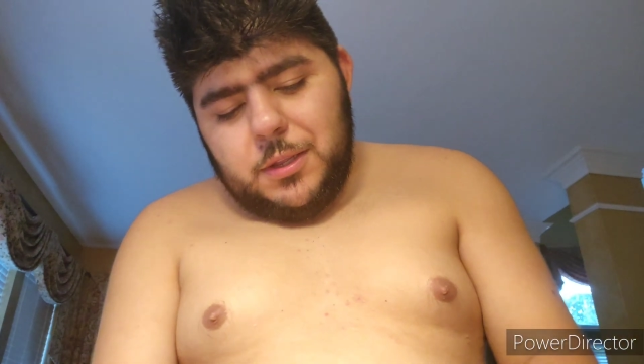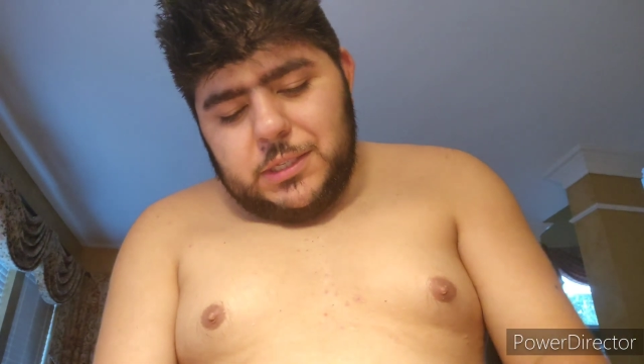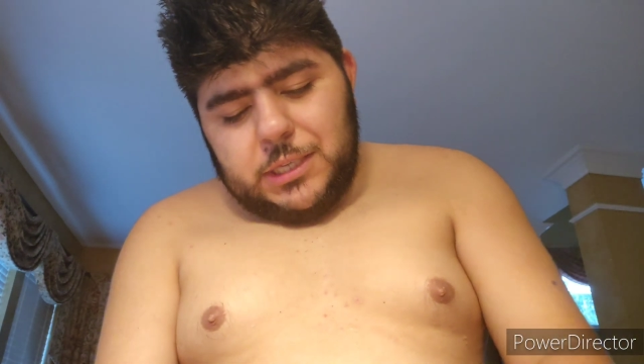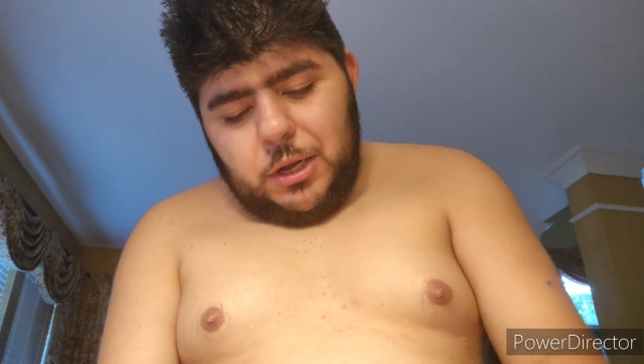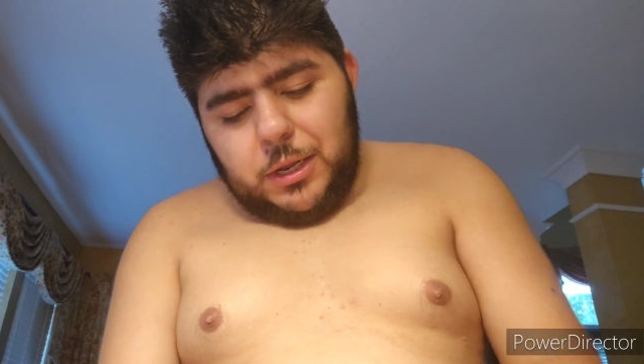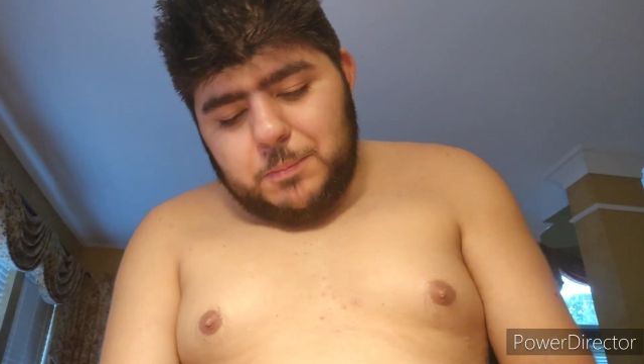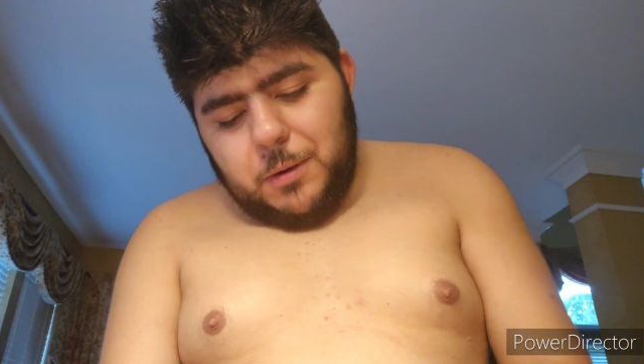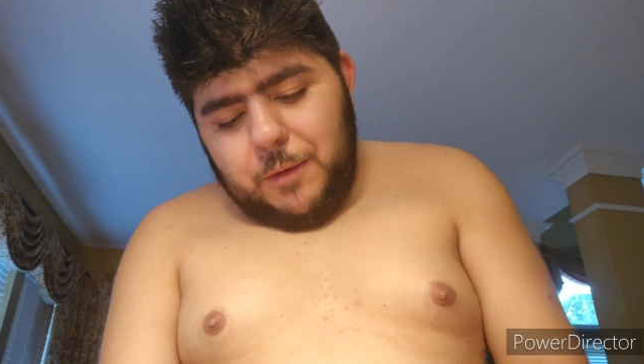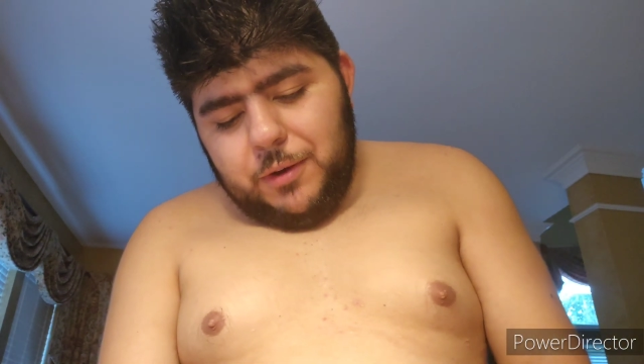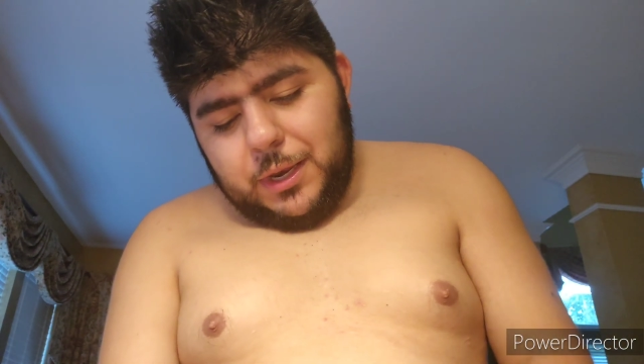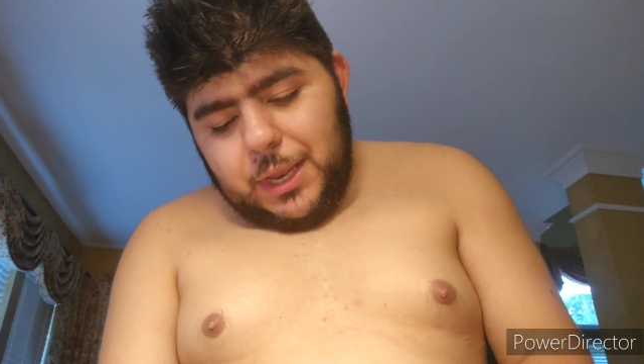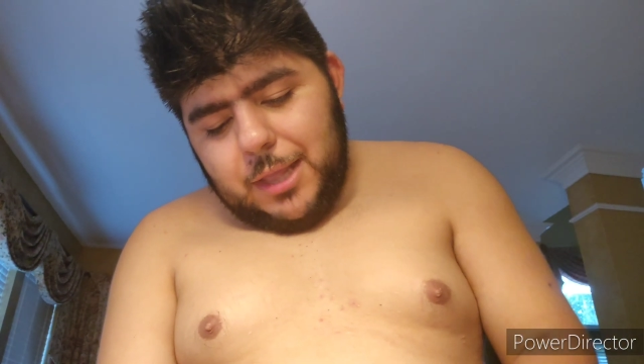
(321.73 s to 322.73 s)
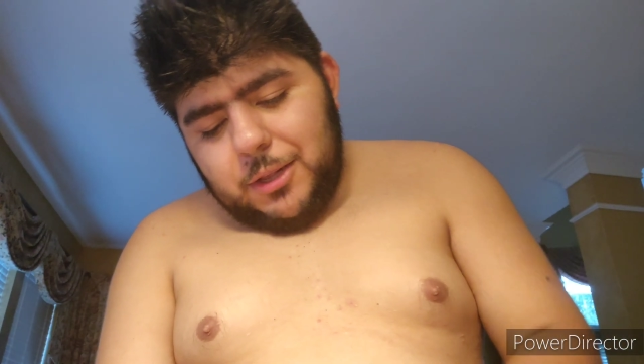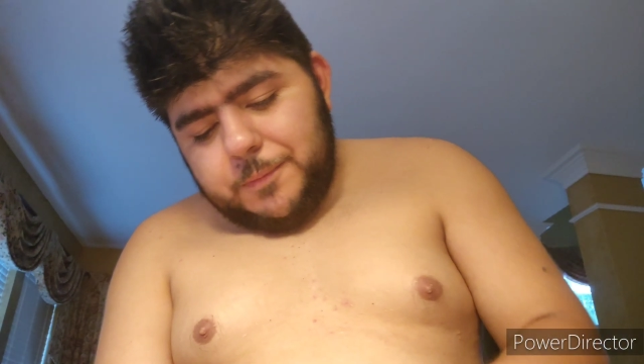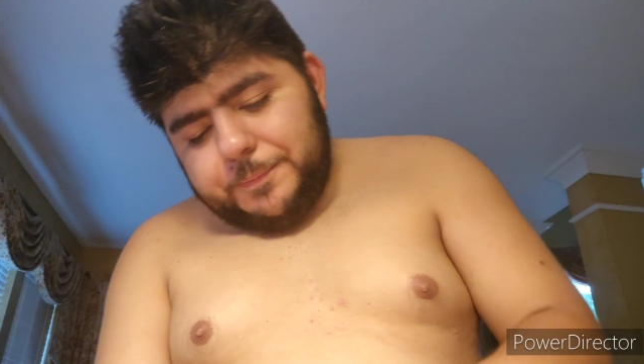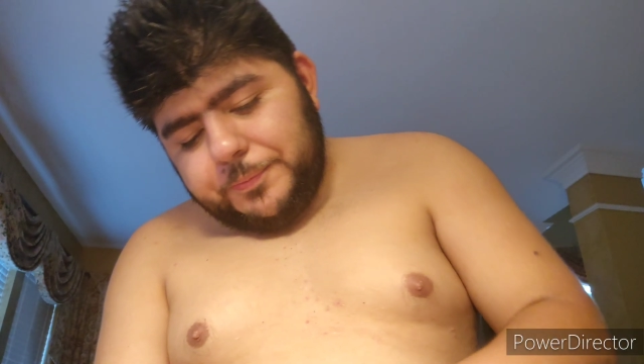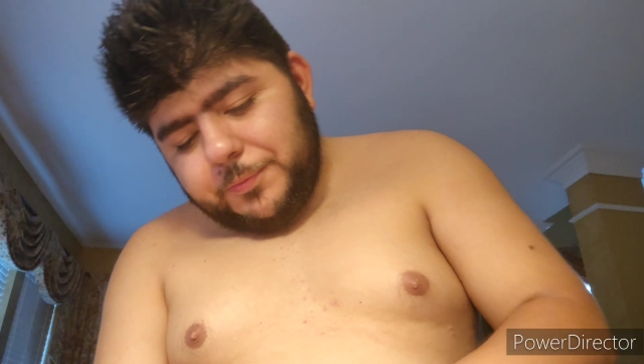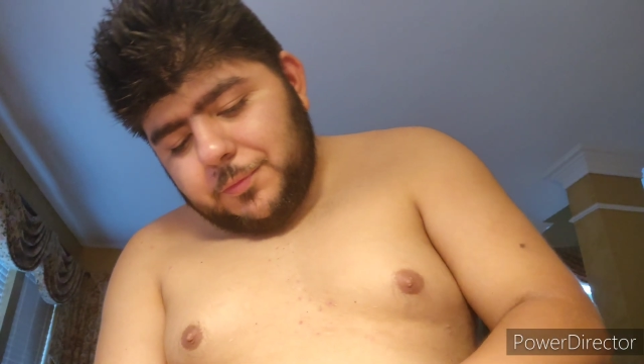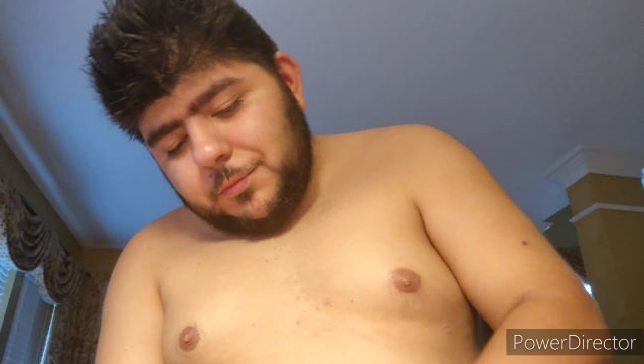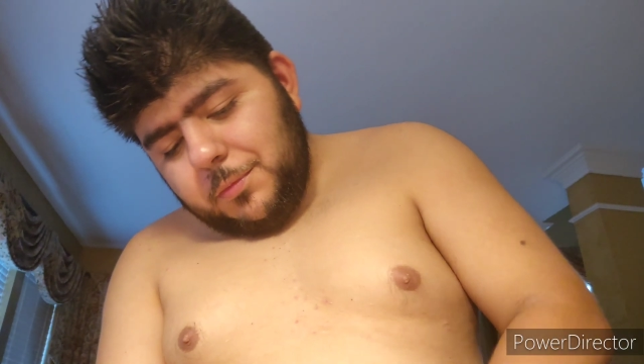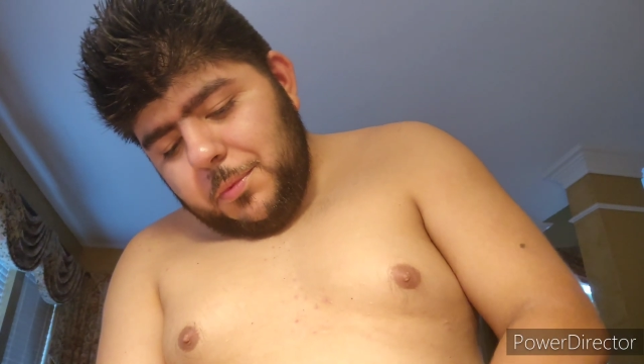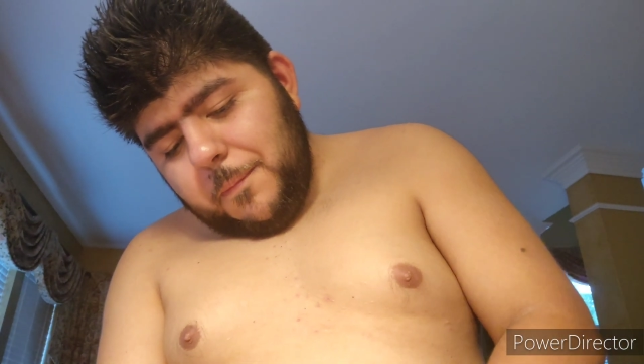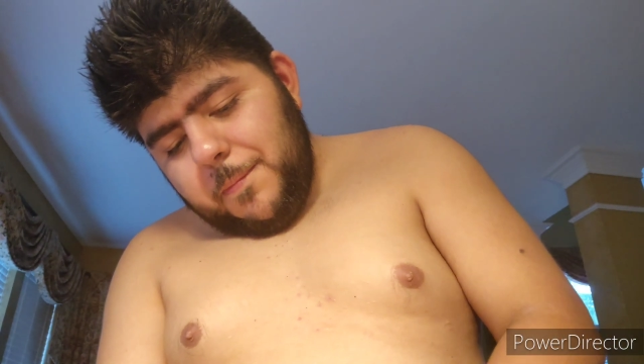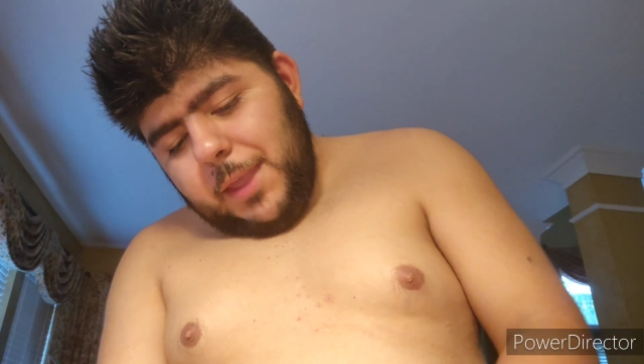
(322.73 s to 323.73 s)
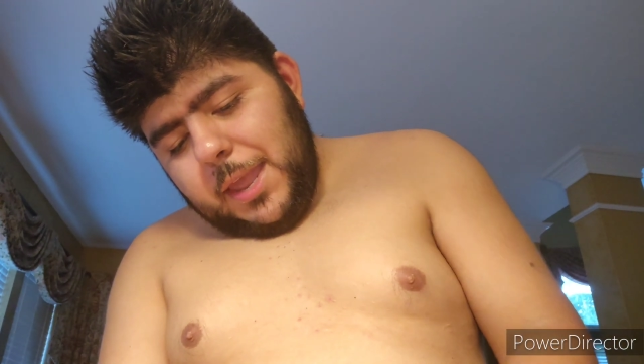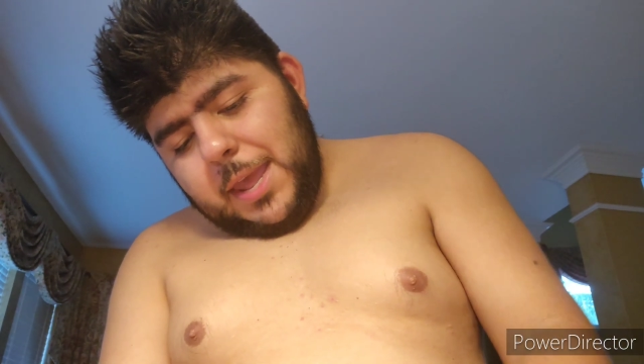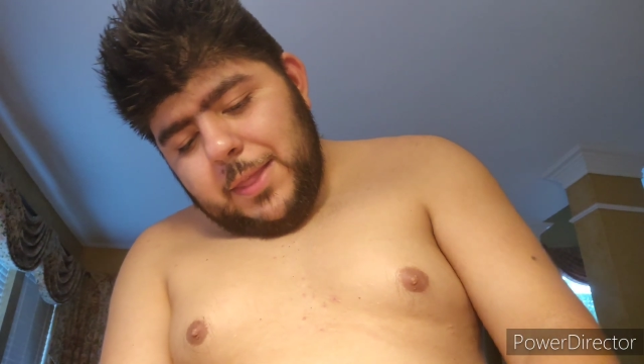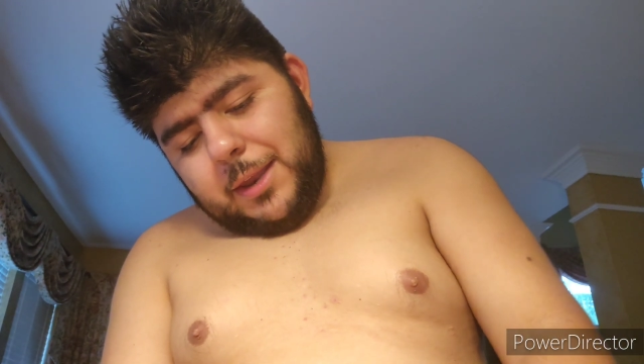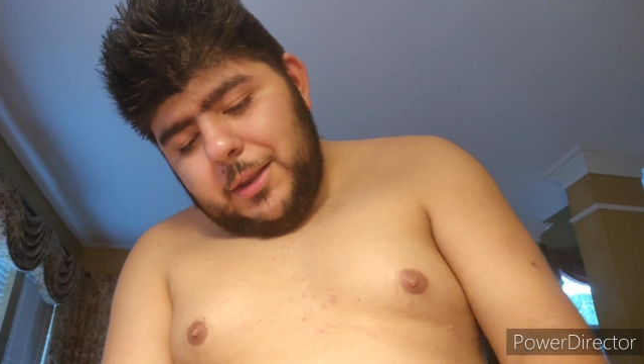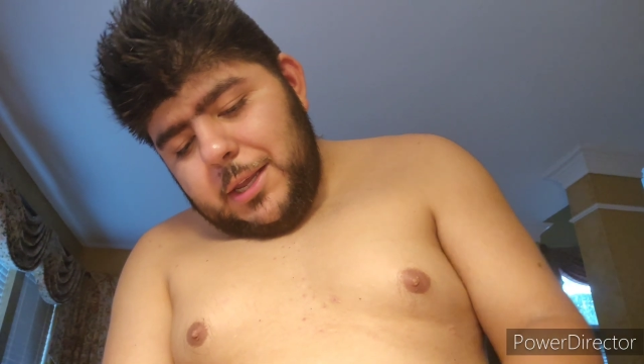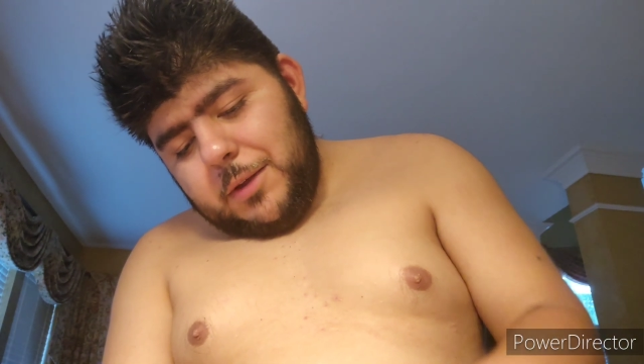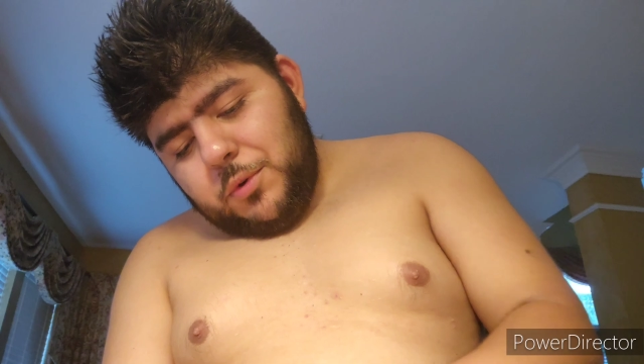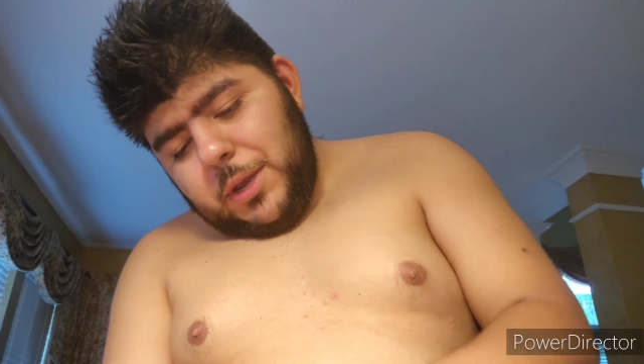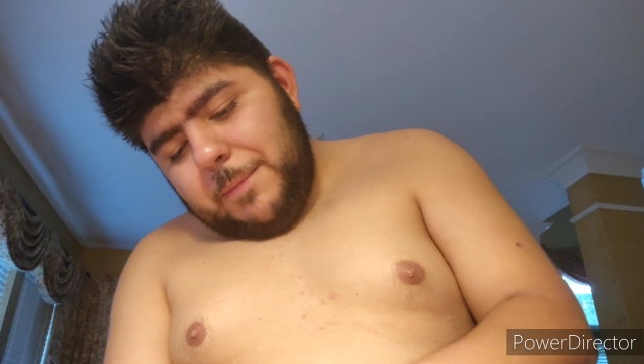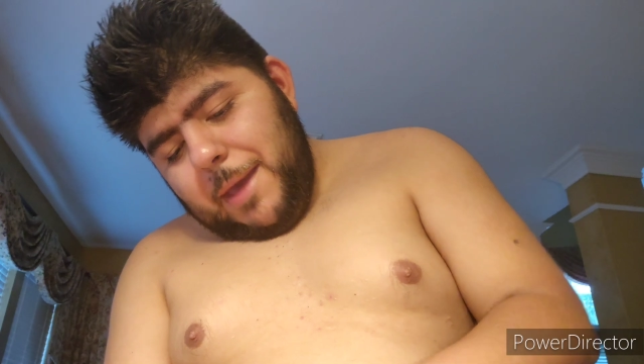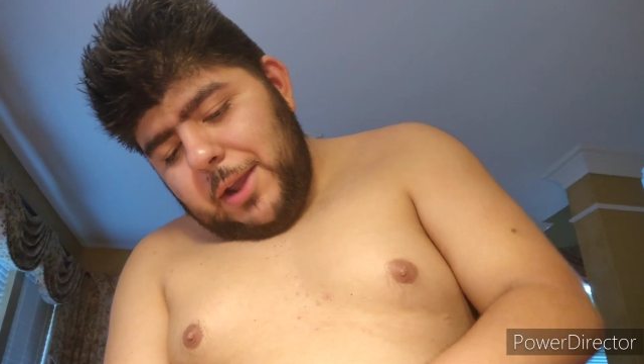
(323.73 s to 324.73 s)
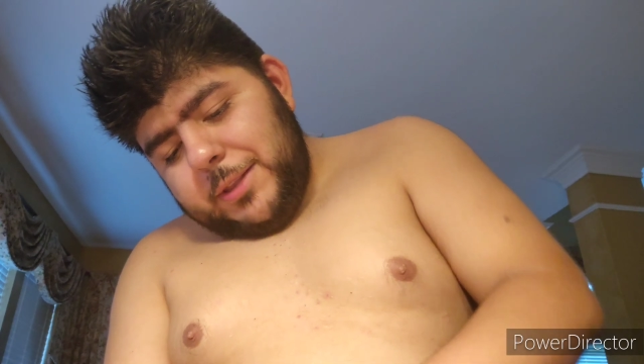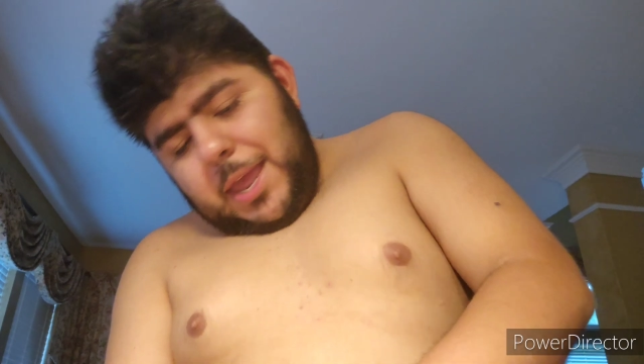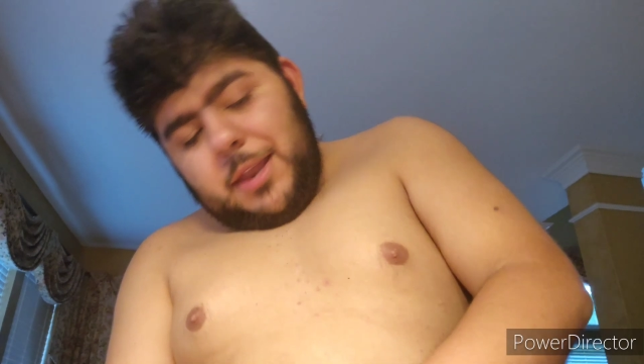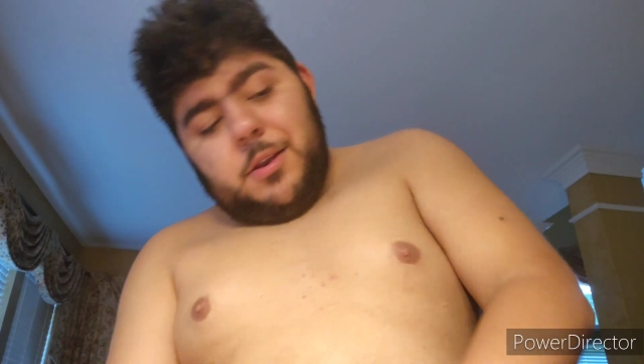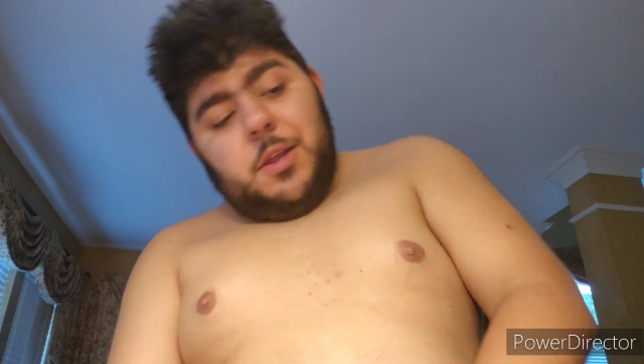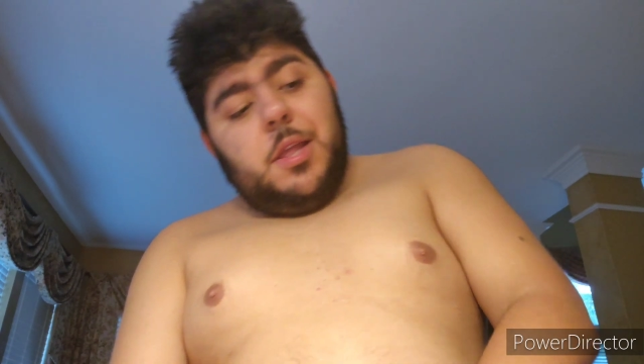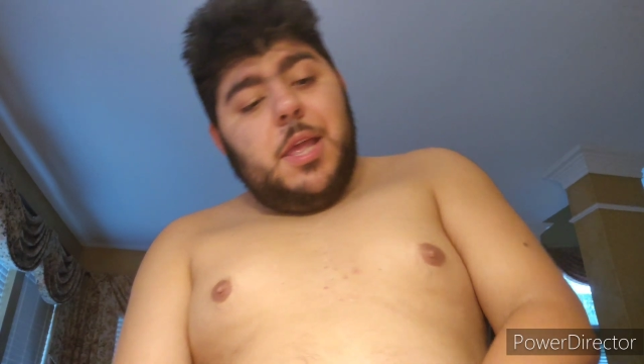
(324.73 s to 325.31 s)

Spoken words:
So let's put everything together, and then we'll get back on that